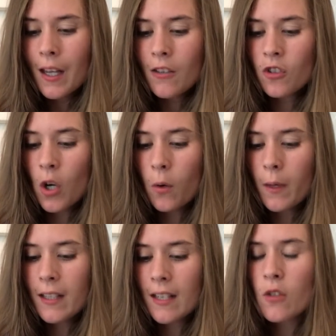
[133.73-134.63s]
so
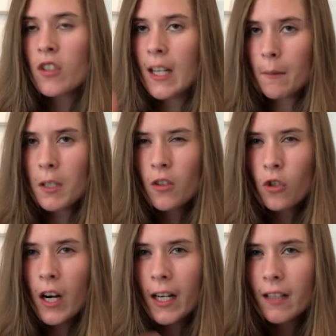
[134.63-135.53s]
it's interesting I'm gonna
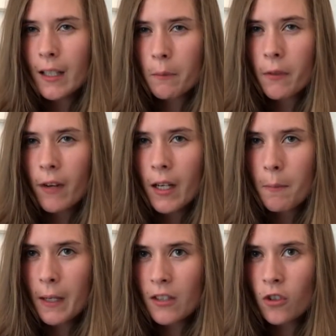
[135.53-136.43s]
try and like provide a
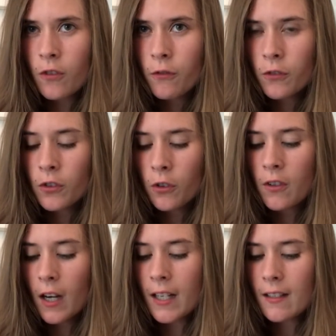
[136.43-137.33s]
picture so
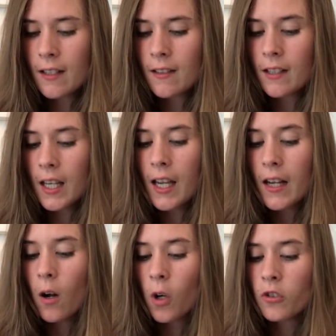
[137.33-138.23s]
you guys can see
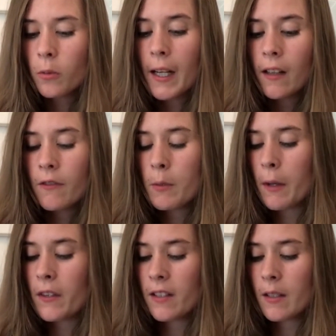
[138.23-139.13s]
and also what I loved
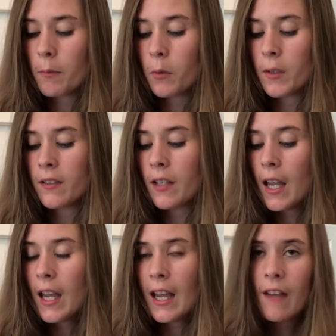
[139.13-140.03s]
about this zipper was
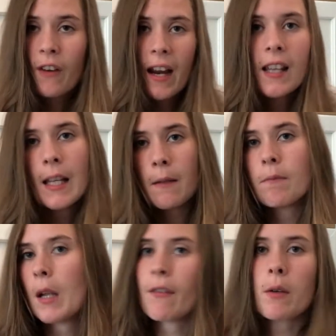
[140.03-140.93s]
if I had like
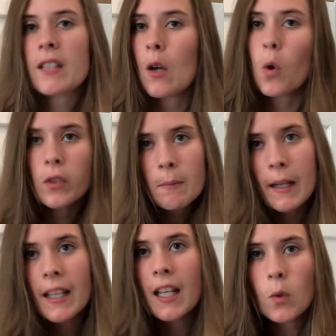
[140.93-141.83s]
if I was like holding
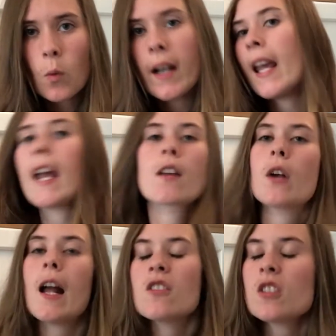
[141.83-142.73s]
my kid in one hand or
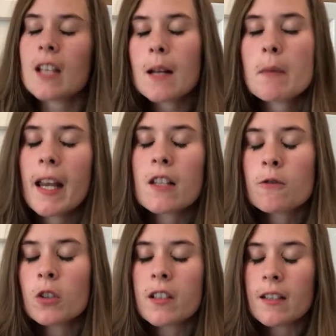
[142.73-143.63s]
had just had my hands
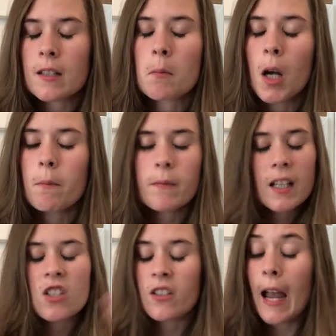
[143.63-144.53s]
full because as a mom
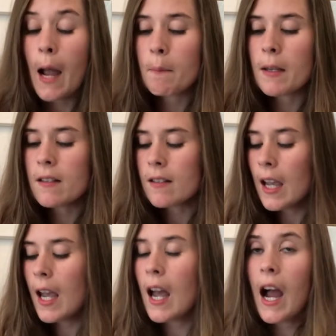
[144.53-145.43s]
that just happens
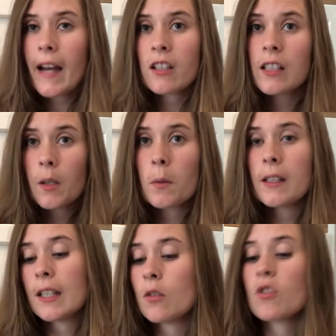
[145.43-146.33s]
I could
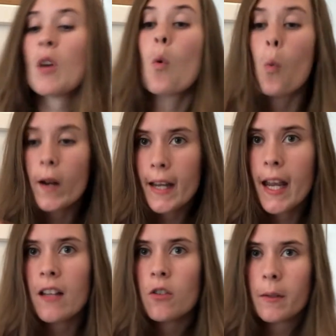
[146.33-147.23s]
literally use one
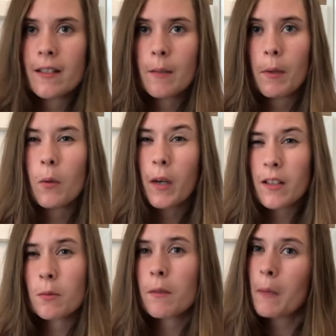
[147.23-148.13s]
hand to unzip it
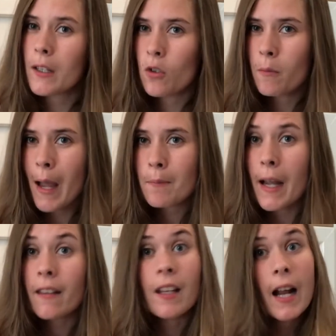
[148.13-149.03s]
whereas with my new
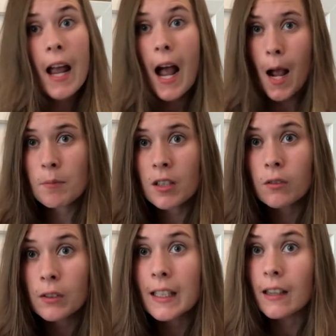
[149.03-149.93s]
backpack that I
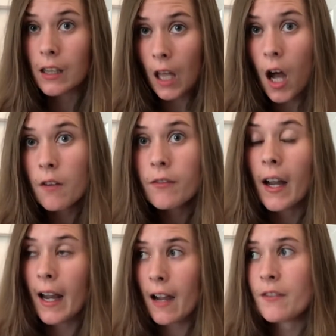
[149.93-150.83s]
absolutely love I
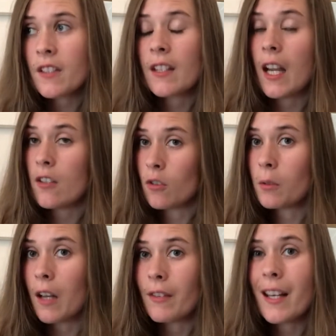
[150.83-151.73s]
have to say I do
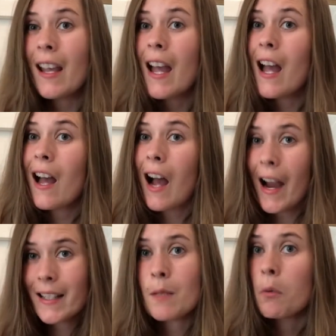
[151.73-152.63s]
love it
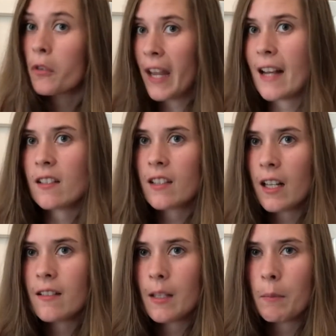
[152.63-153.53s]
I need both hands to
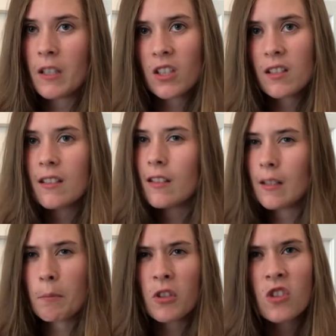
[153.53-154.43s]
unzip it just because the
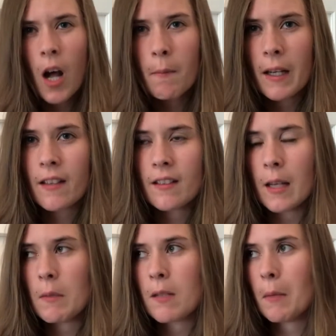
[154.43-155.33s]
zipper's not made the
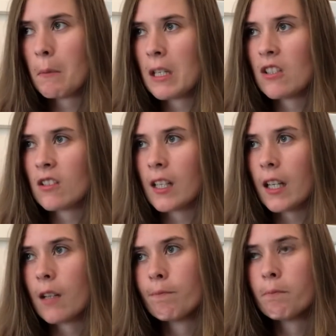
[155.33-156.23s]
same. It's maybe just like
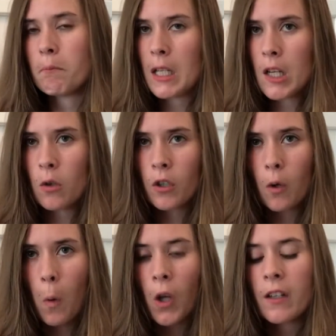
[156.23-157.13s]
a mediocre
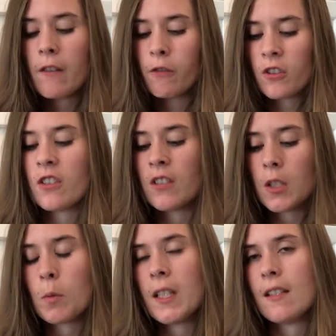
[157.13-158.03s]
quality versus
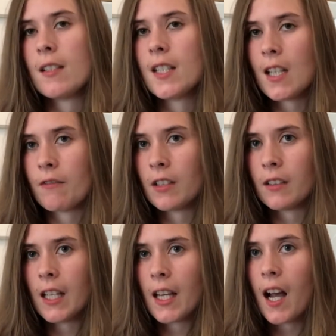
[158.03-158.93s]
this one is
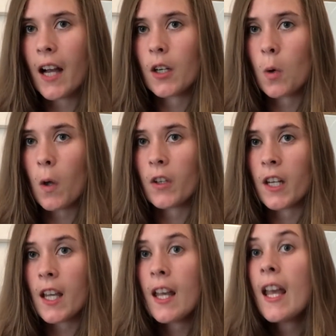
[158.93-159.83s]
definitely a higher quality.